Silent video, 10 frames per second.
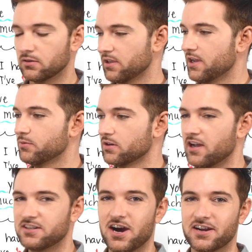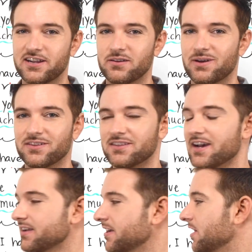Okay, we're not talking about
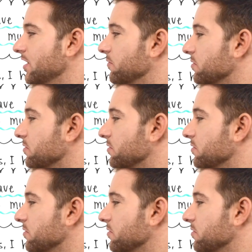that.